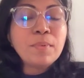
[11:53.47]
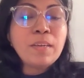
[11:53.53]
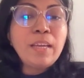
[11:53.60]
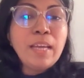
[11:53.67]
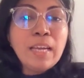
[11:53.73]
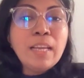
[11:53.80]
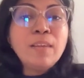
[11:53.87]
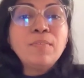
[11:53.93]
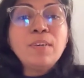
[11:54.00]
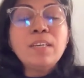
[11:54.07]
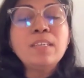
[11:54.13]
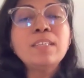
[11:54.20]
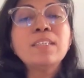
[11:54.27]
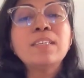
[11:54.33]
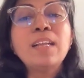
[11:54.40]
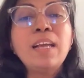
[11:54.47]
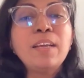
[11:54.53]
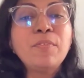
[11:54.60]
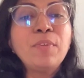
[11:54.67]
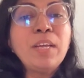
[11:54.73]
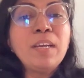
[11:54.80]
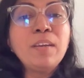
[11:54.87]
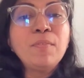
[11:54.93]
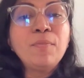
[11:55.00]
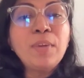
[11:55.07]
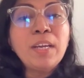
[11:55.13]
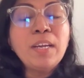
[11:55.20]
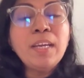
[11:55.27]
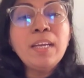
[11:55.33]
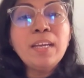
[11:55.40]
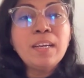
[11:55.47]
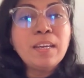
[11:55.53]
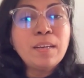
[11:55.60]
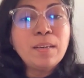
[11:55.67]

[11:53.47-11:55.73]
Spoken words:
A levels. Like very